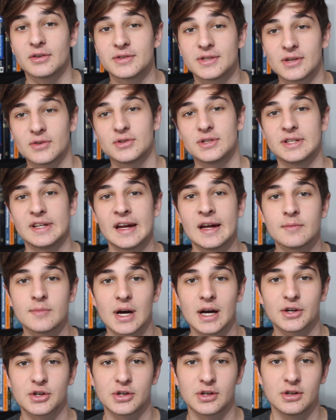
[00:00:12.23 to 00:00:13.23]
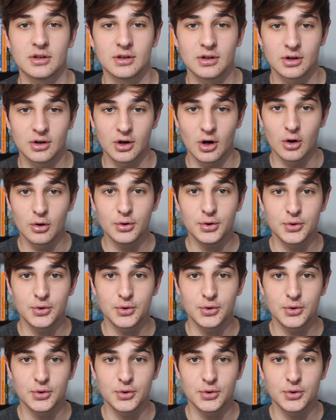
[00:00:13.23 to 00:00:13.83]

So today I'm actually going to go